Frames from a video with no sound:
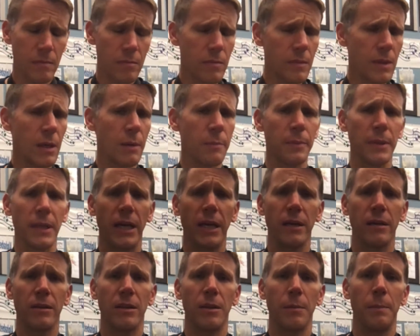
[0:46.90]
playing
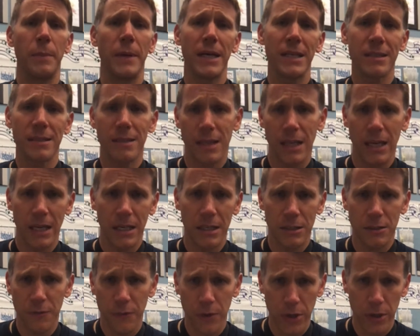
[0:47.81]
the best things for
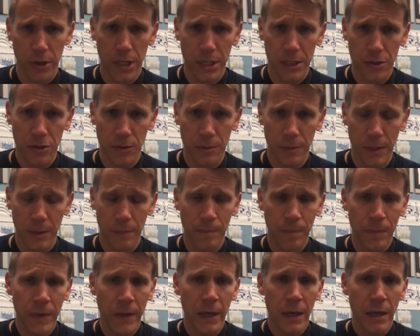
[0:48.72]
your instrument
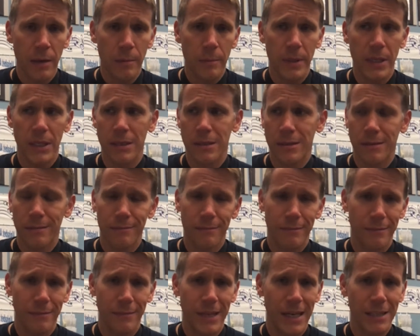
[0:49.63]
because
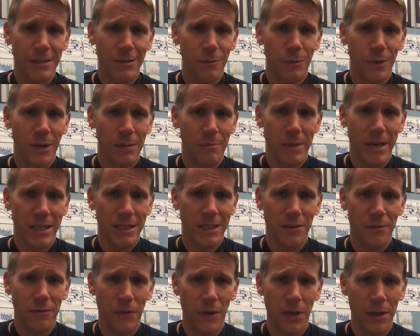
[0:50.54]
that's what makes it
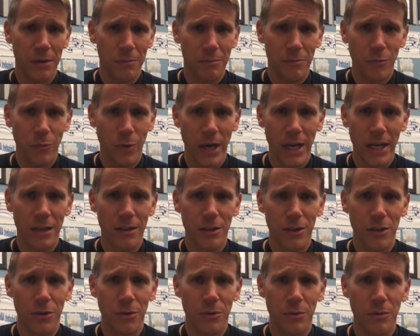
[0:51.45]
fun, right?
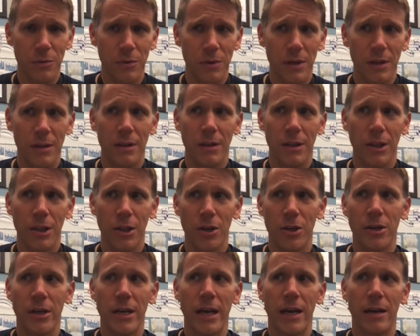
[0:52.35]
You learn
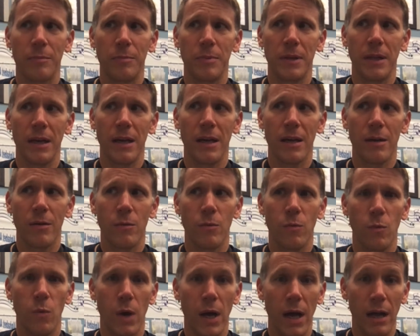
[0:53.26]
how to play
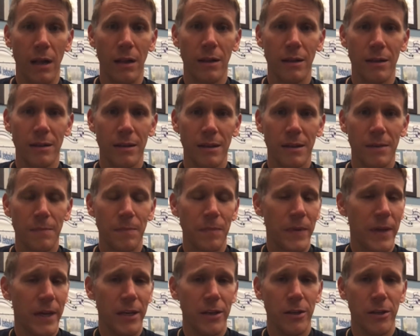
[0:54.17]
well,
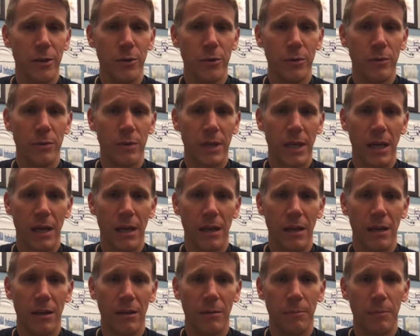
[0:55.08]
and you can
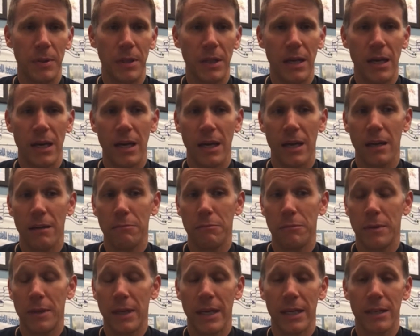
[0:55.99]
play
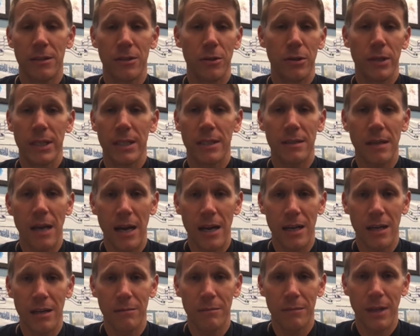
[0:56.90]
things that are
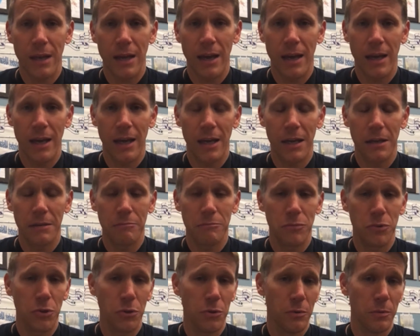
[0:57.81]
exciting and
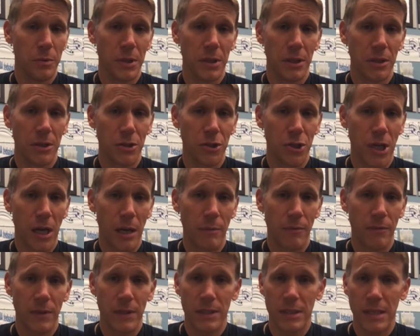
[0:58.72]
do a really good job of it,
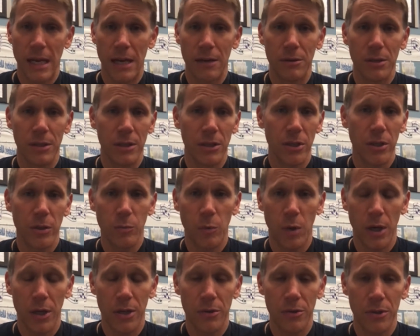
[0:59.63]
sounding good while
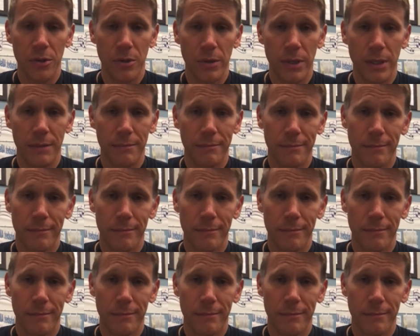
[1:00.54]
you do it.